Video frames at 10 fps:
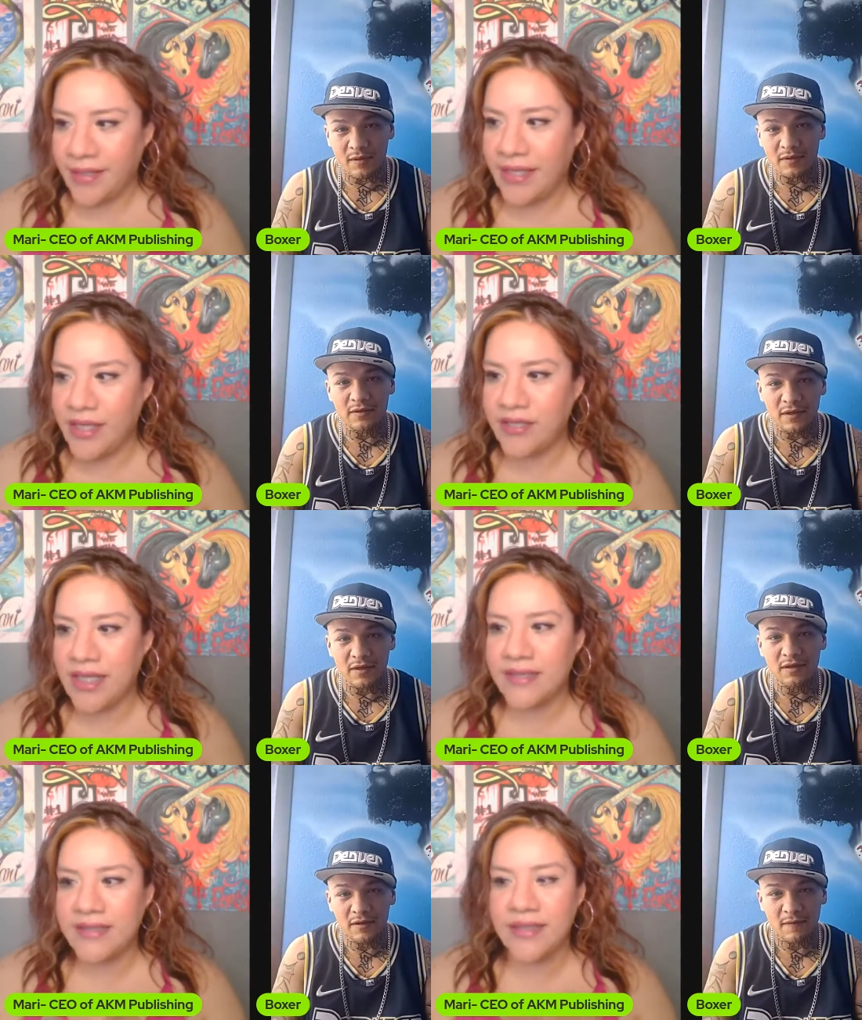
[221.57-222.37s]
Speaker 1: Can you tell
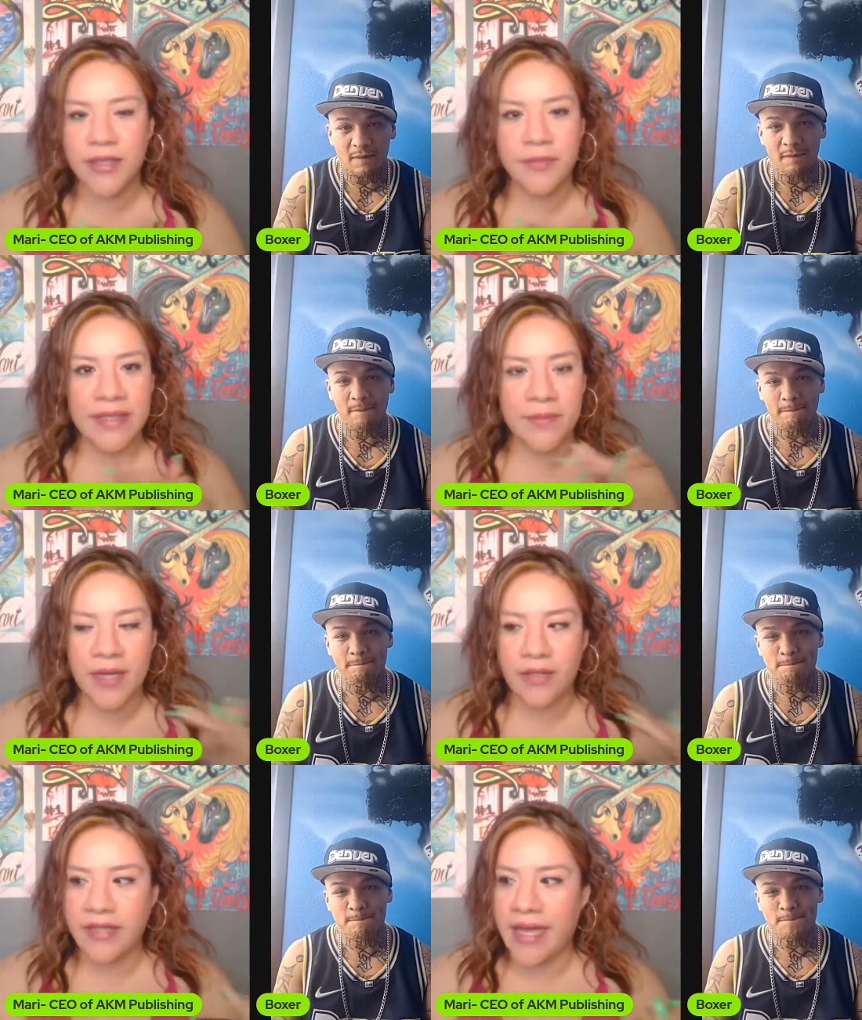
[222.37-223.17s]
us a little bit
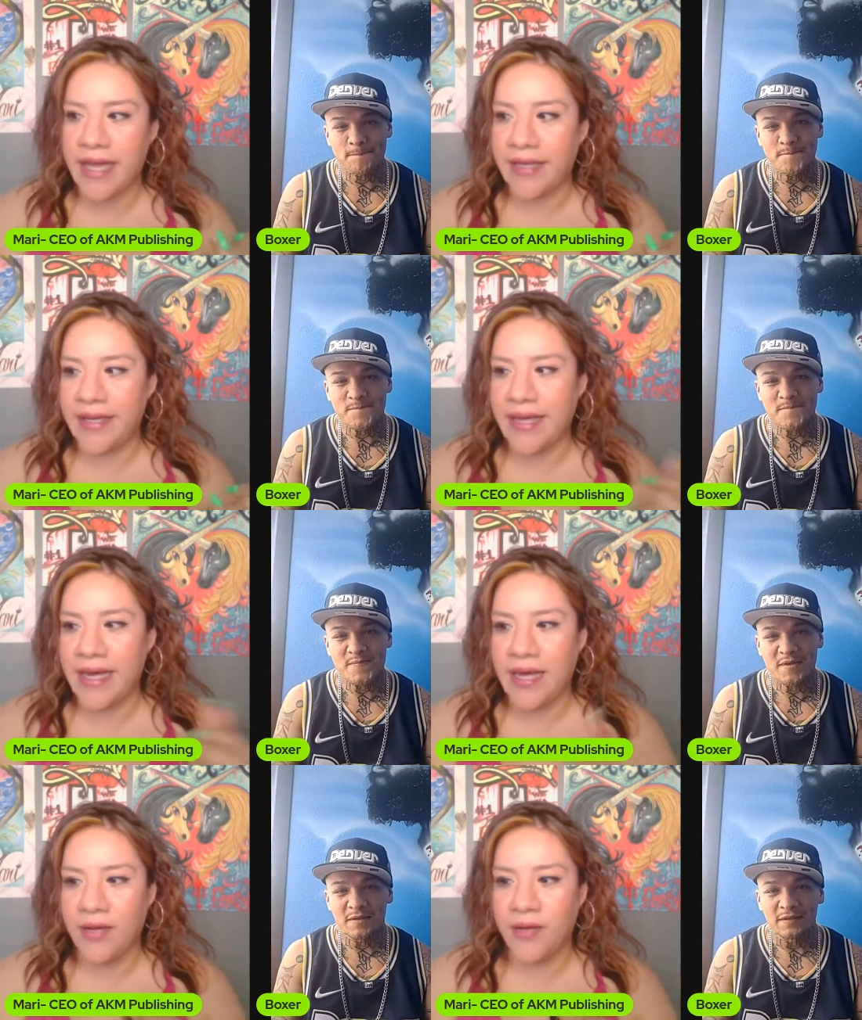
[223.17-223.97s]
about that and
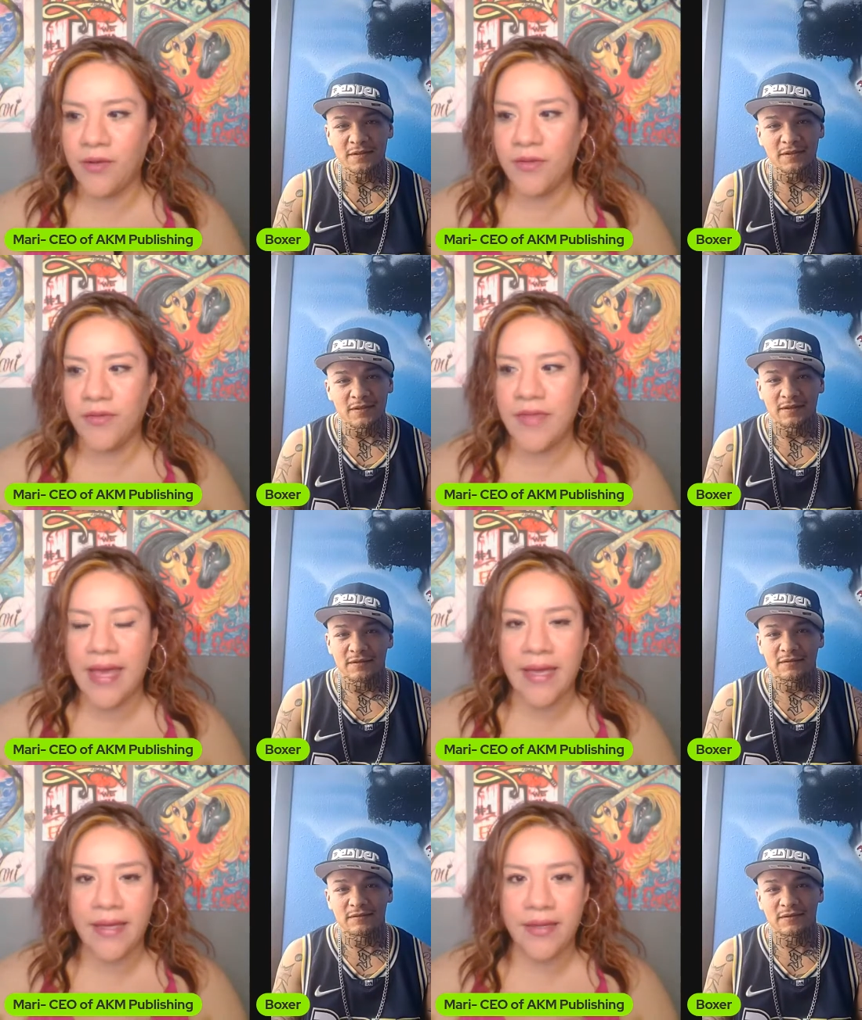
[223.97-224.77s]
how
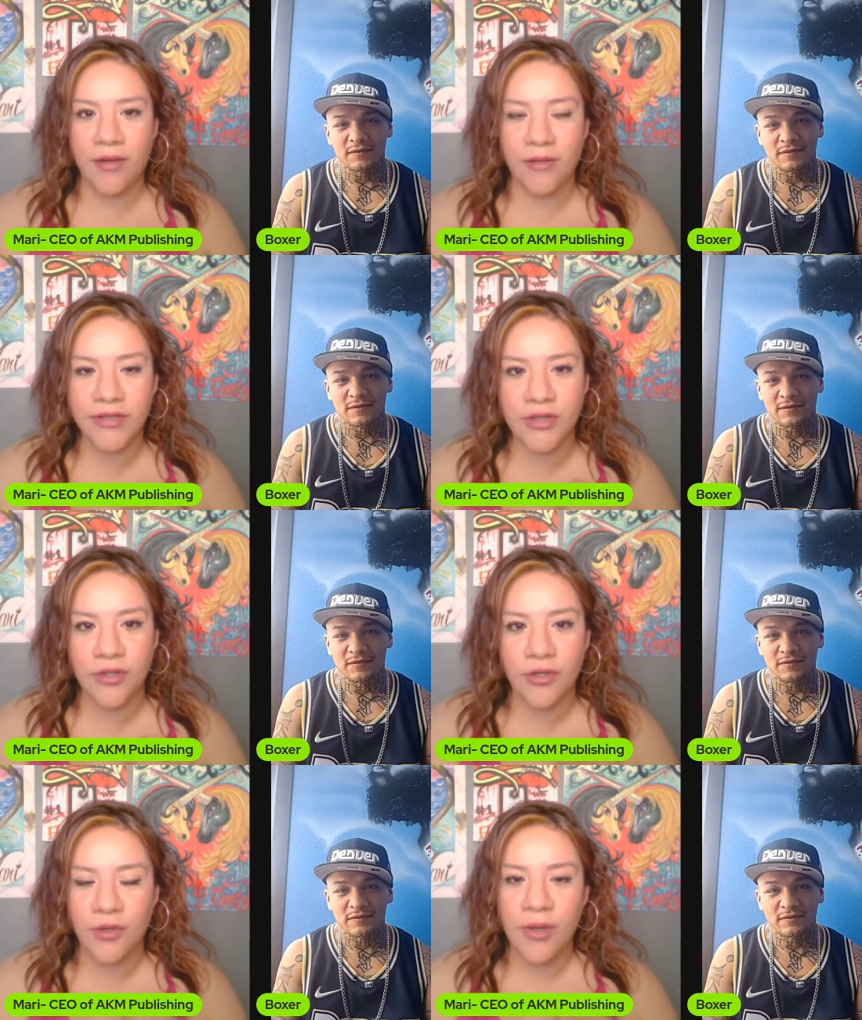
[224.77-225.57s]
that
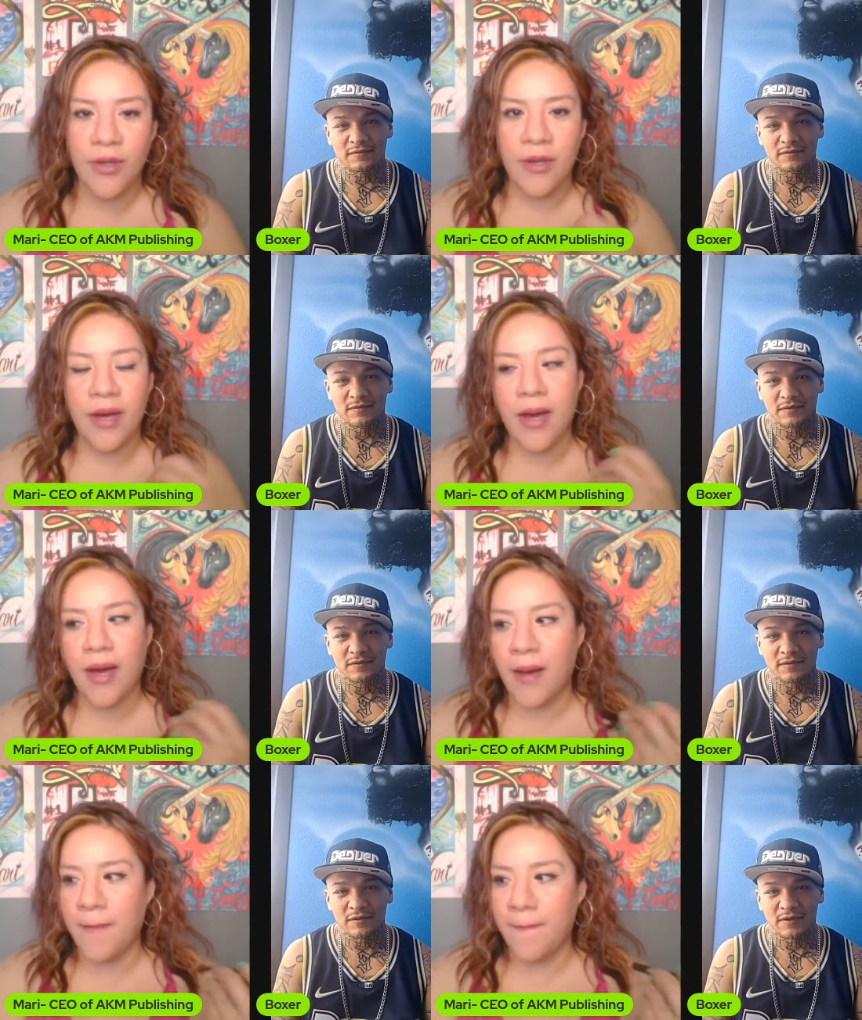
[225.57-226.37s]
also
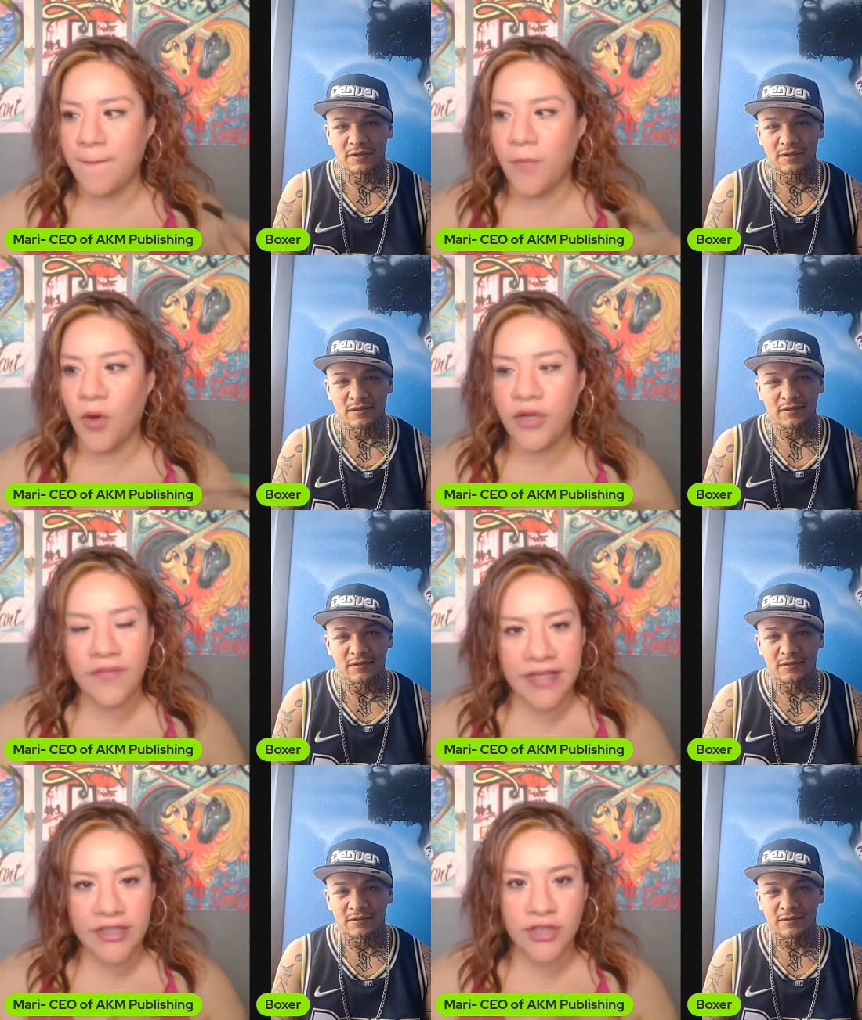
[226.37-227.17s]
um,
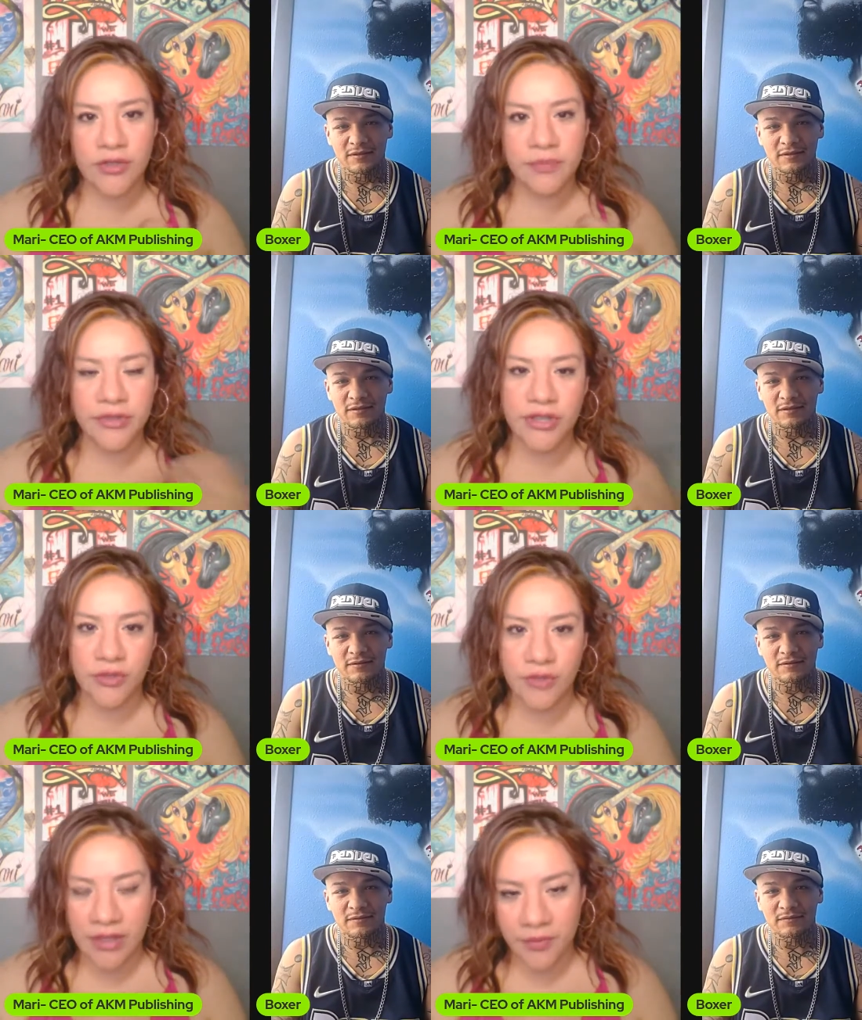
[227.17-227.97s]
motivate you in
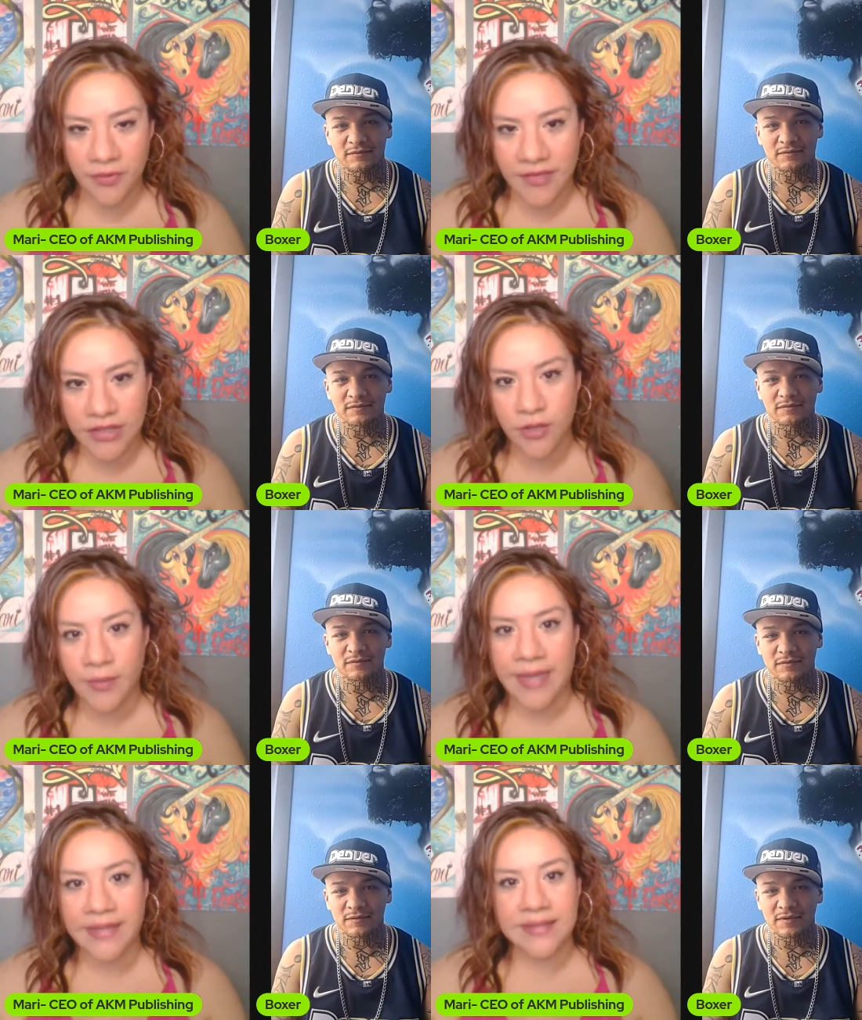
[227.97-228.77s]
pursuing professional
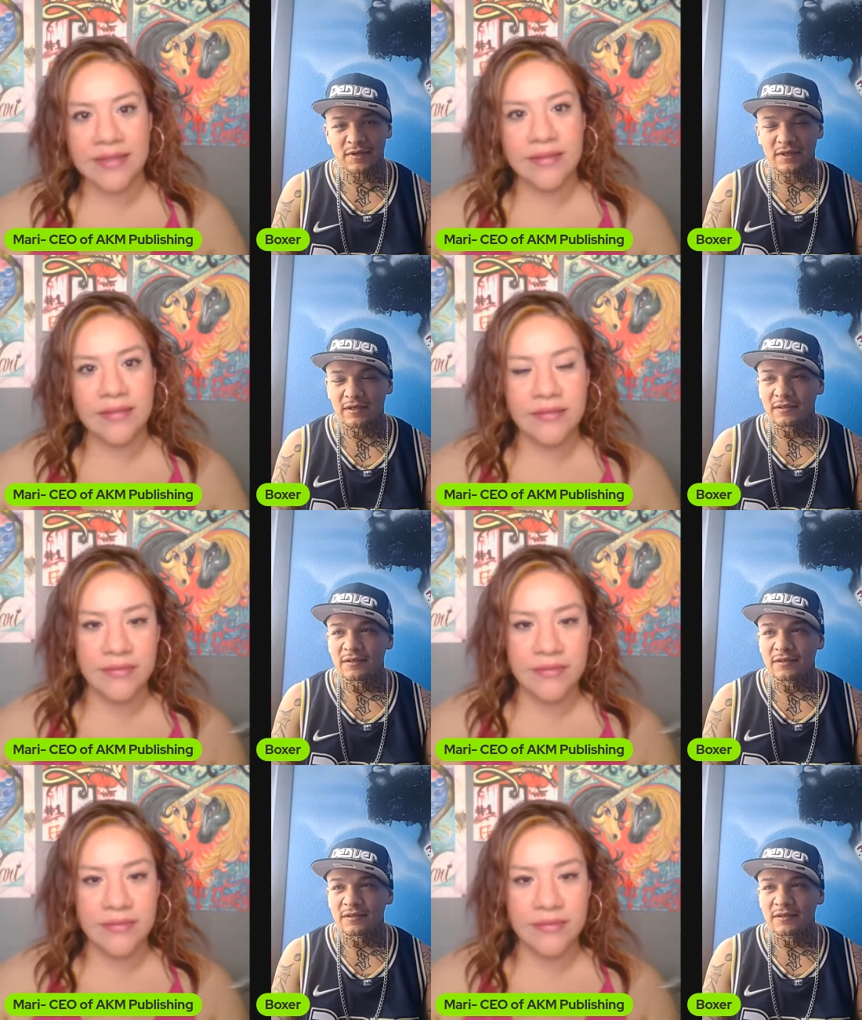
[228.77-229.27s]
boxing?